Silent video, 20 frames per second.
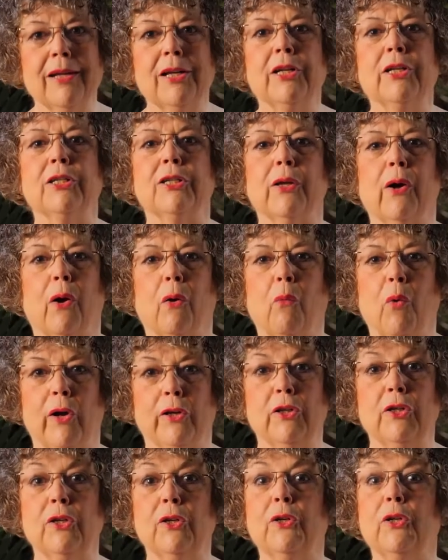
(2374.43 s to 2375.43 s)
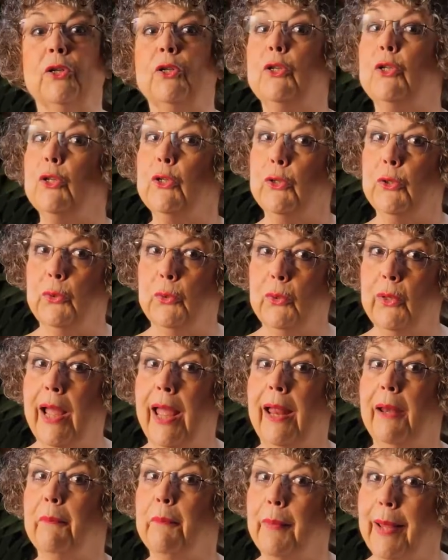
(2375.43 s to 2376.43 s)
So I want you to do
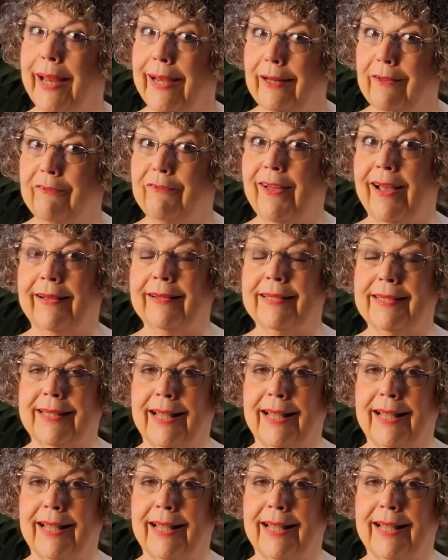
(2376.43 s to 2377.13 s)
and manifest